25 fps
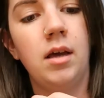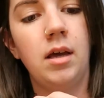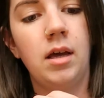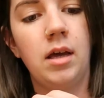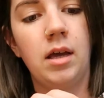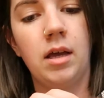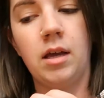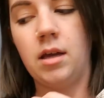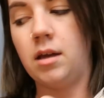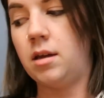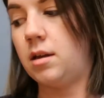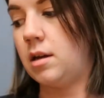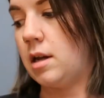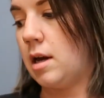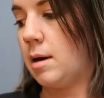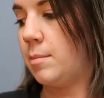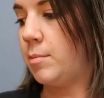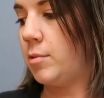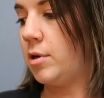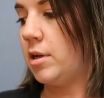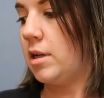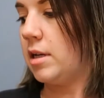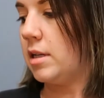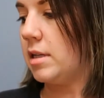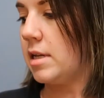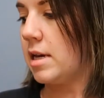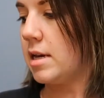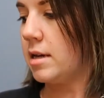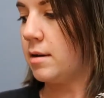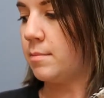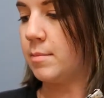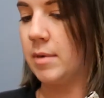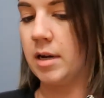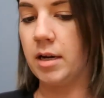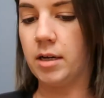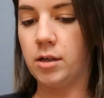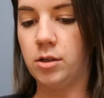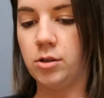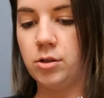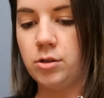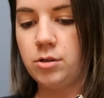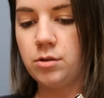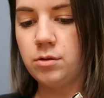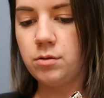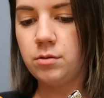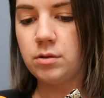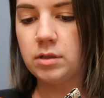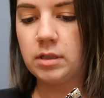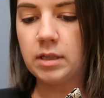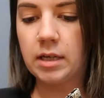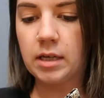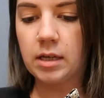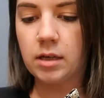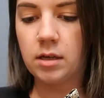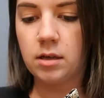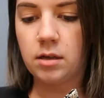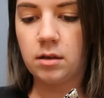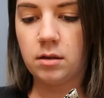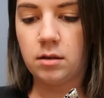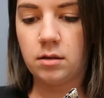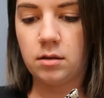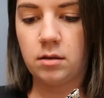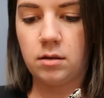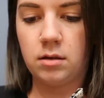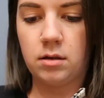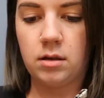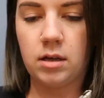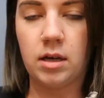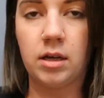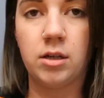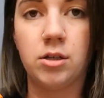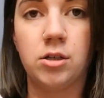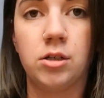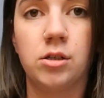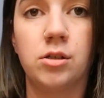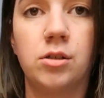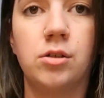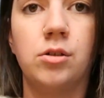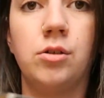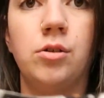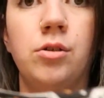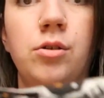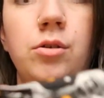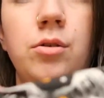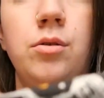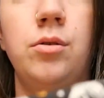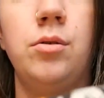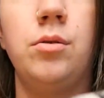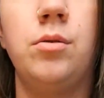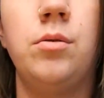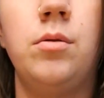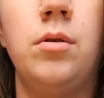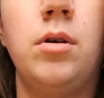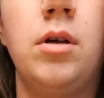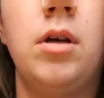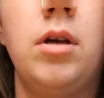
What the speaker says: And I'm gonna take my glue stick and just glue